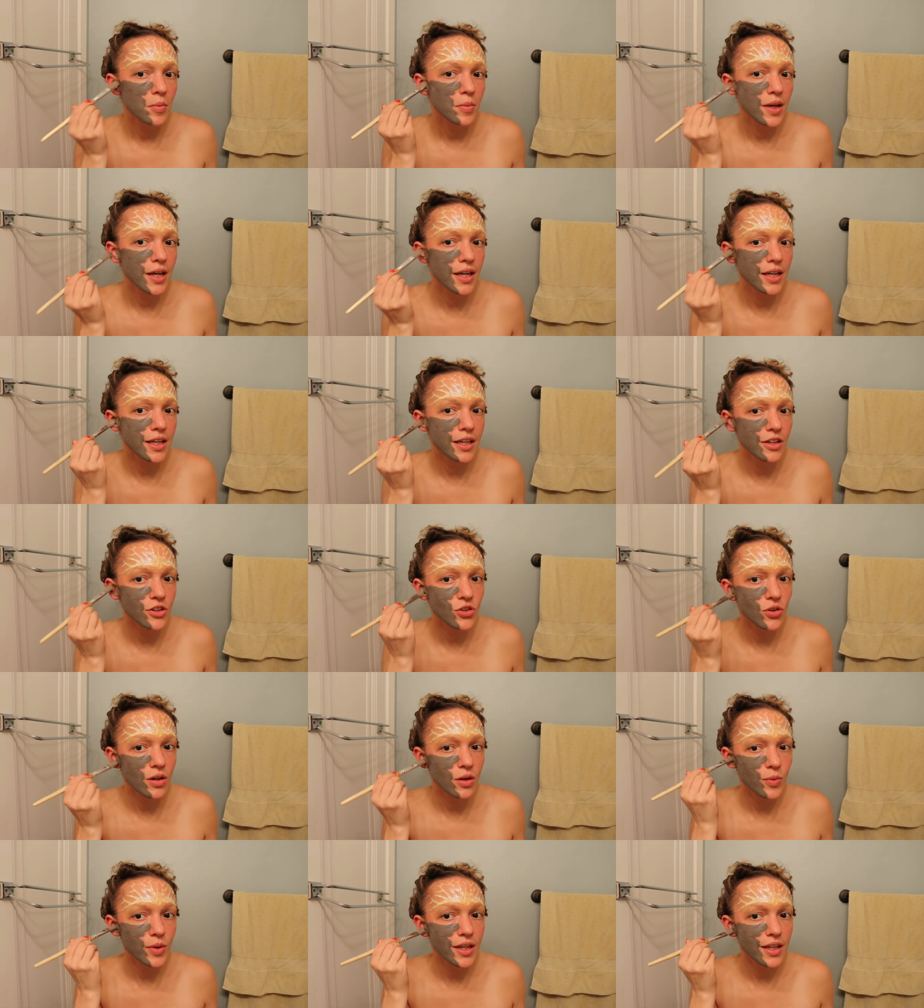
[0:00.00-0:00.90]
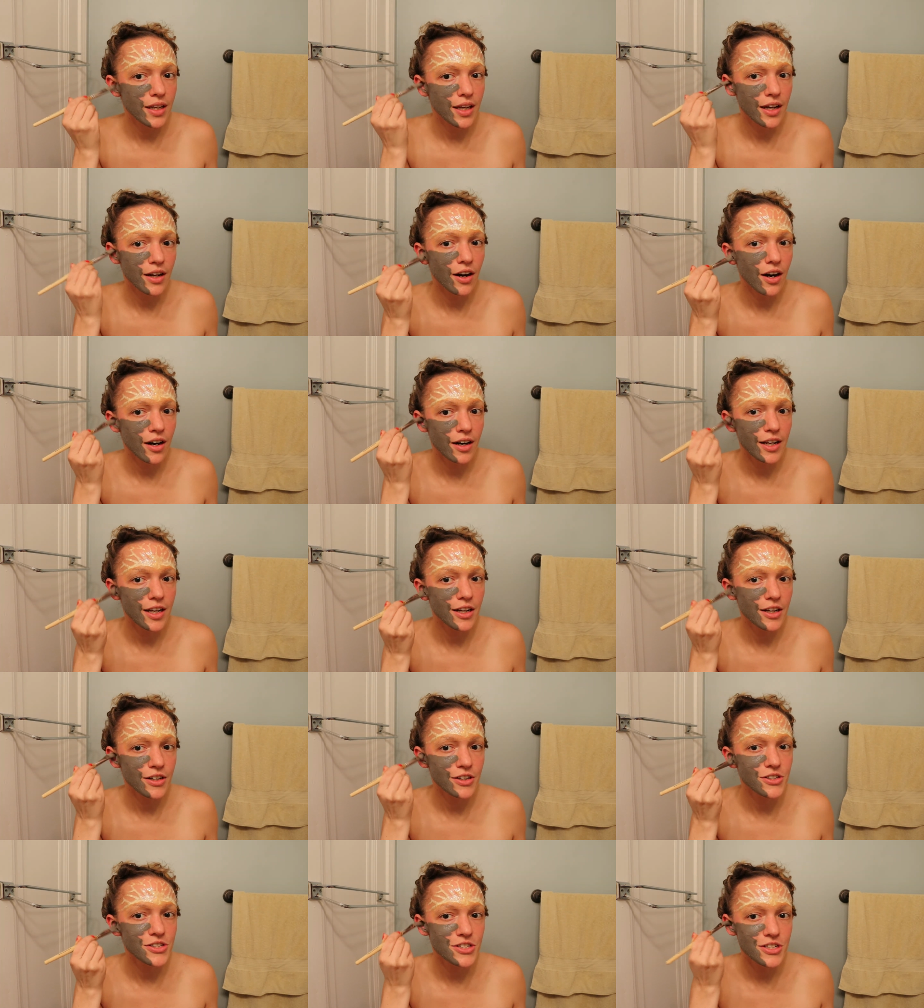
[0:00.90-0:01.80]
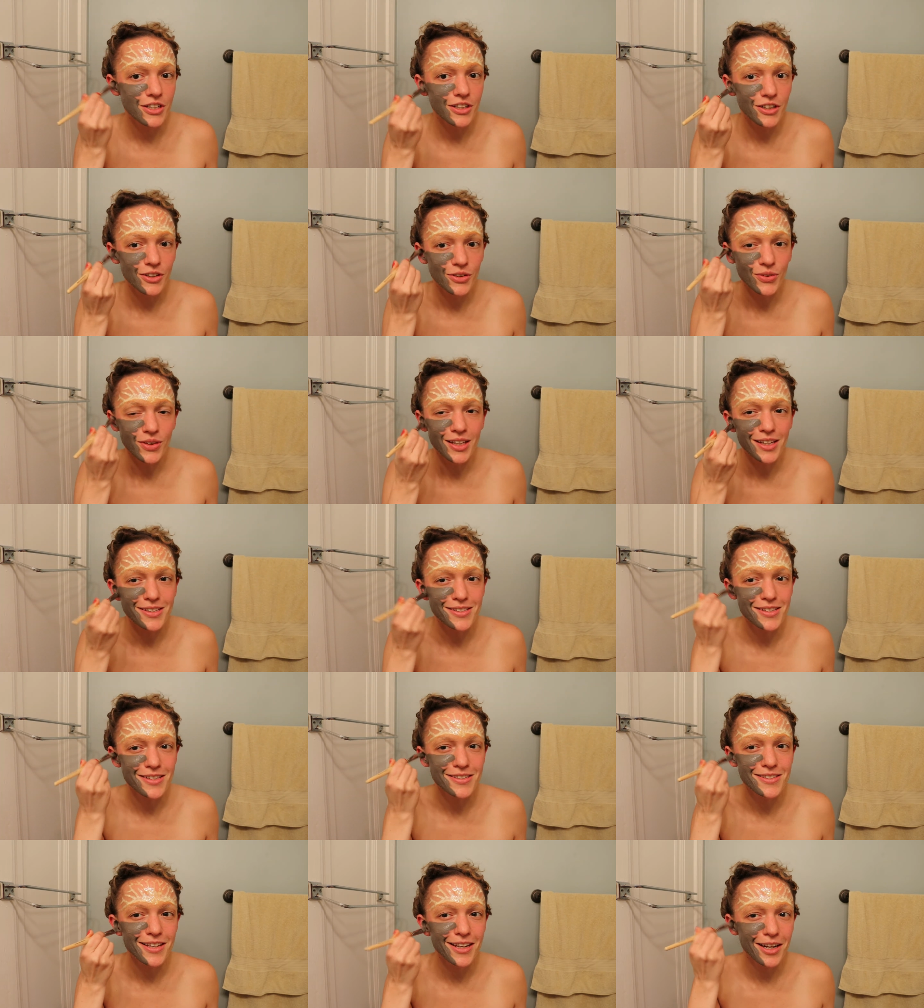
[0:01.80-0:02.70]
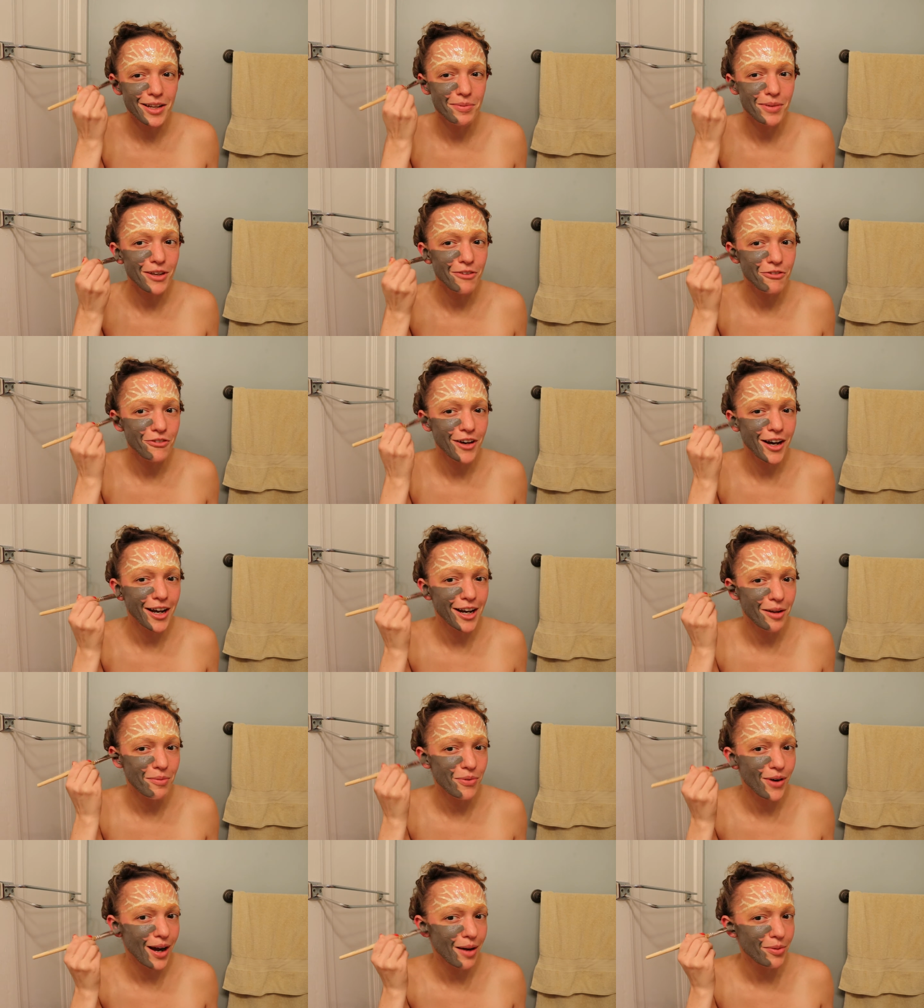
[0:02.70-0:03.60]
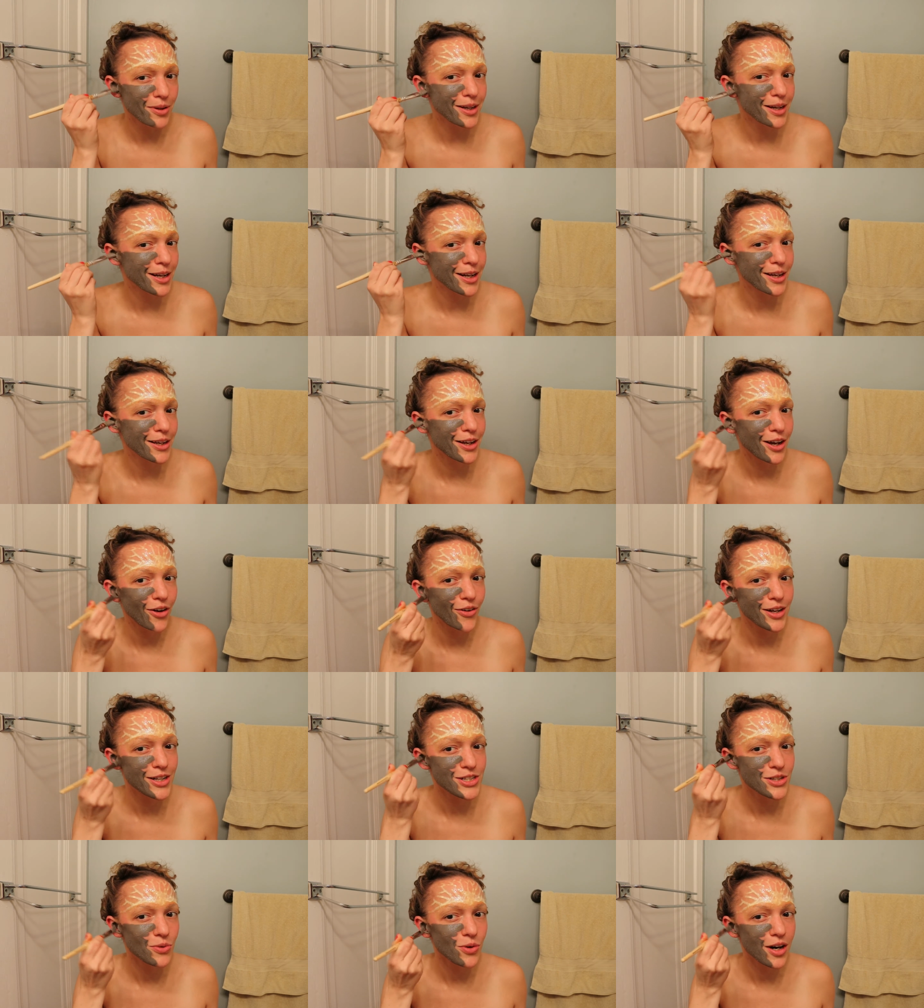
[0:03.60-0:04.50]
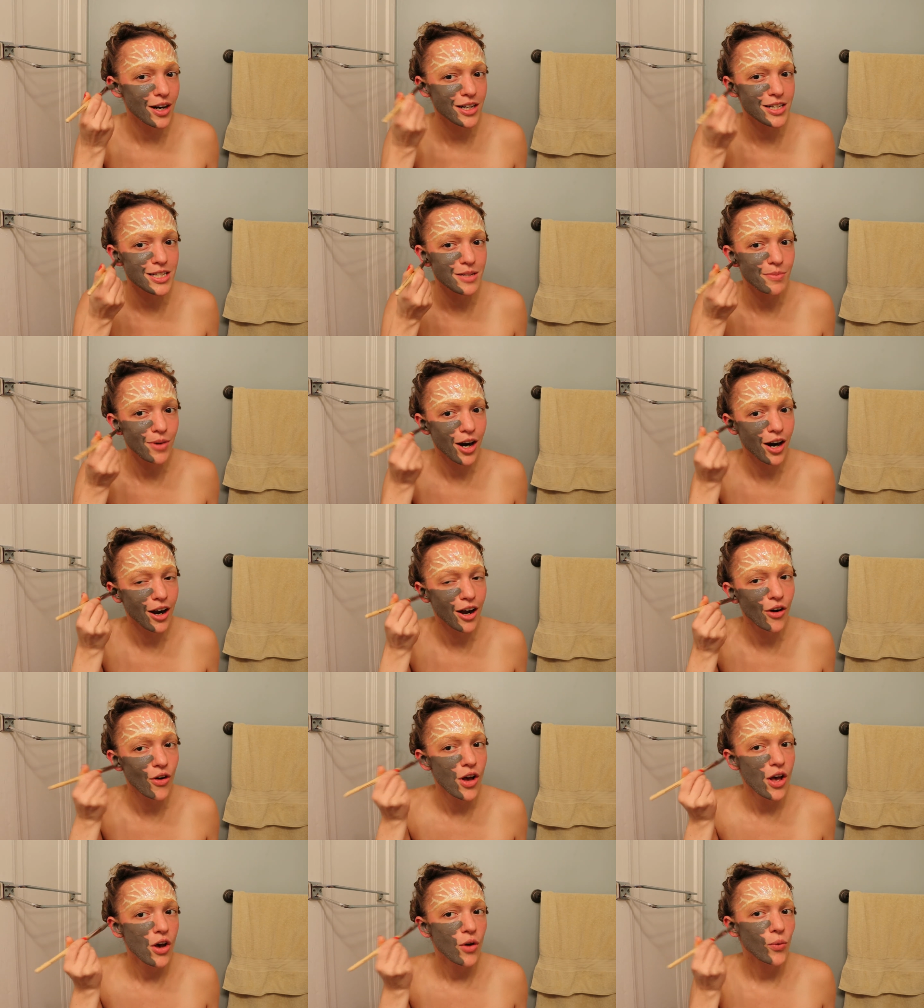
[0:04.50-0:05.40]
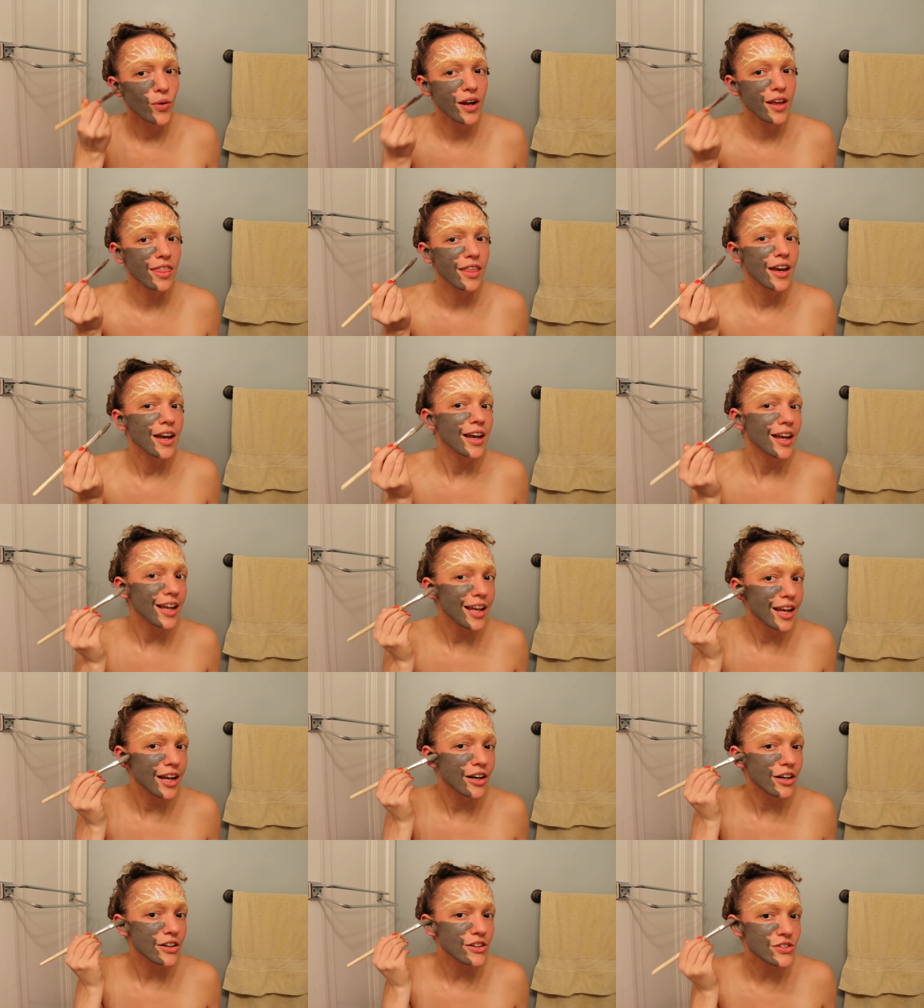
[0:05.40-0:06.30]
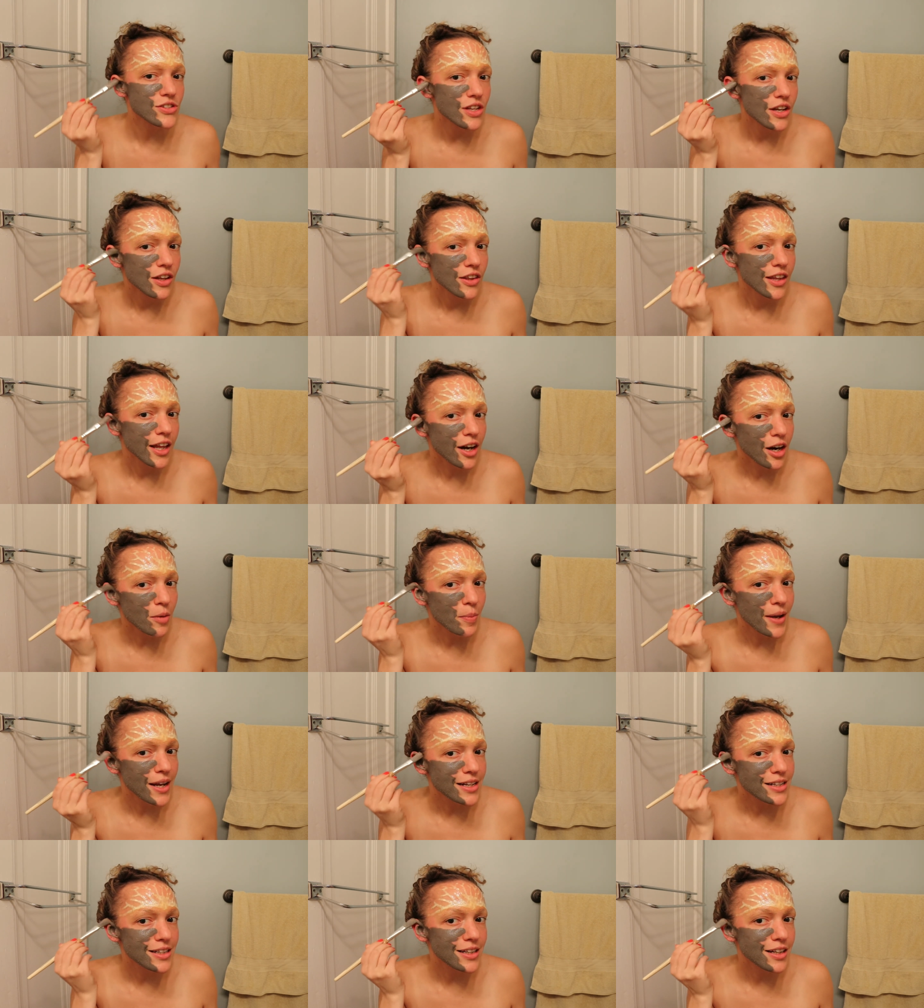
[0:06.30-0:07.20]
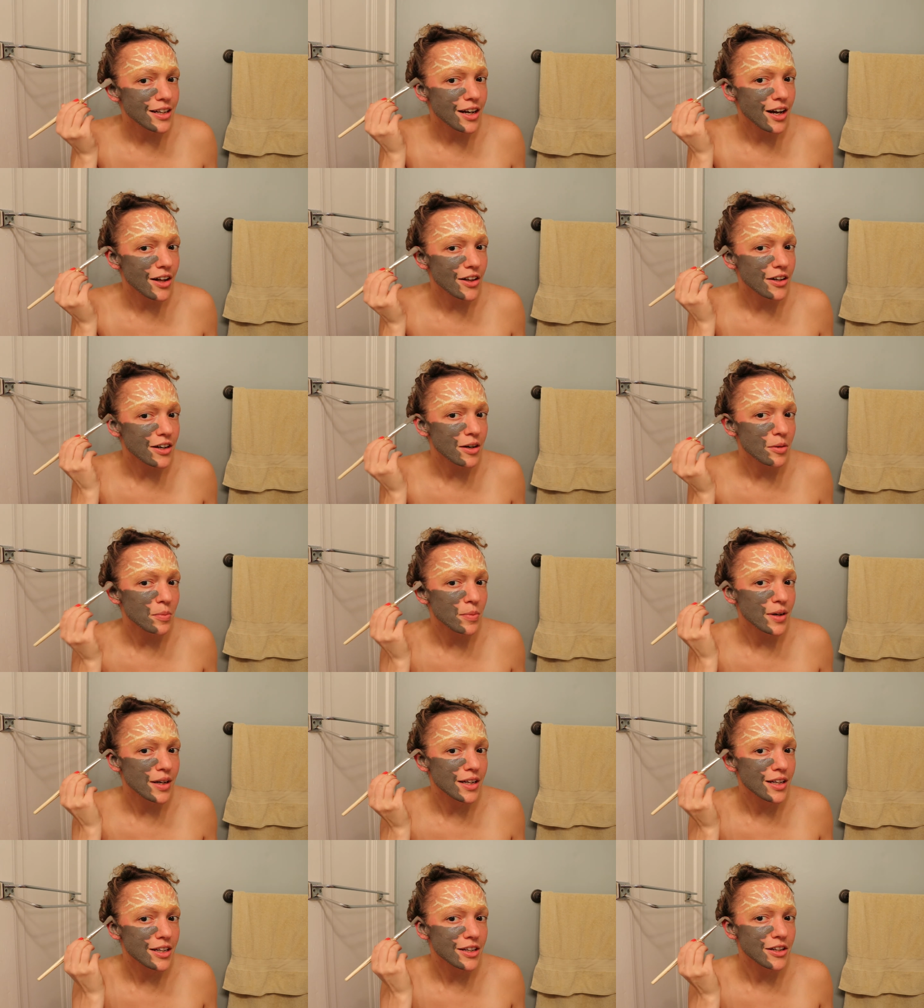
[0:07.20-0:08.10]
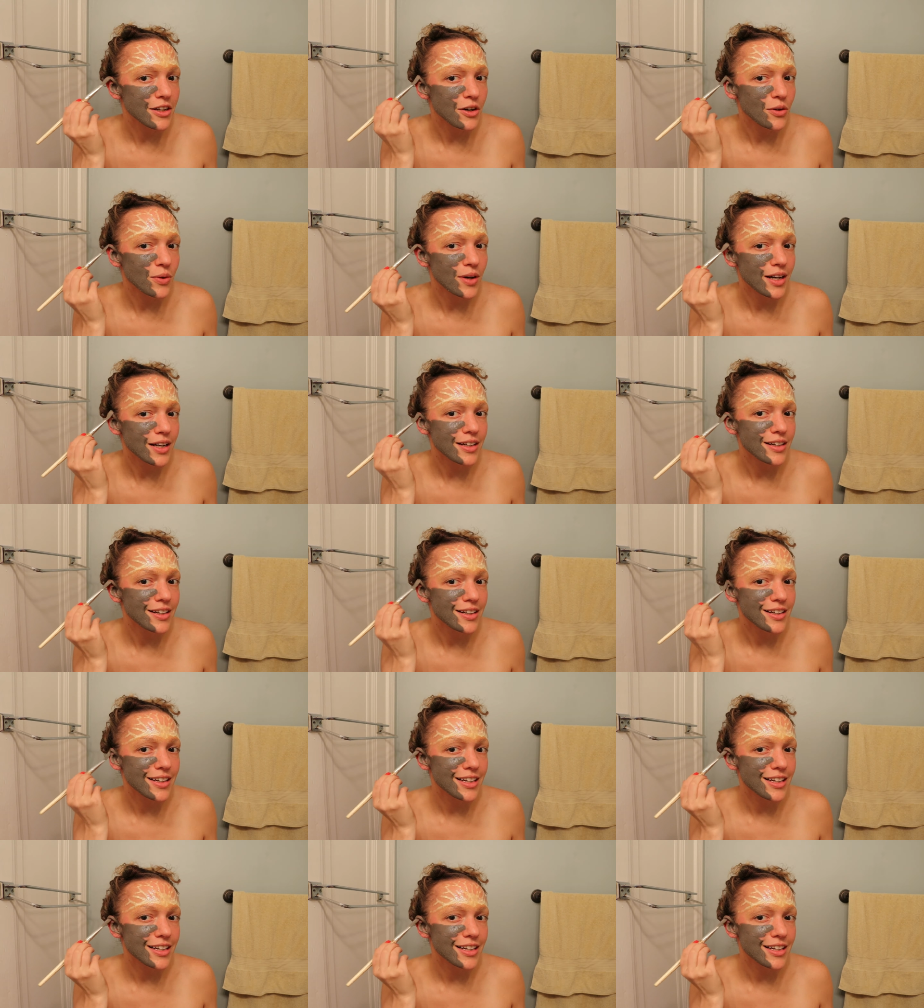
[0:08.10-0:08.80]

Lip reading: Making sure we get our ears too. This is gonna be fun. I'm probably gonna go into work tomorrow with ears that are painted a color, but you know what?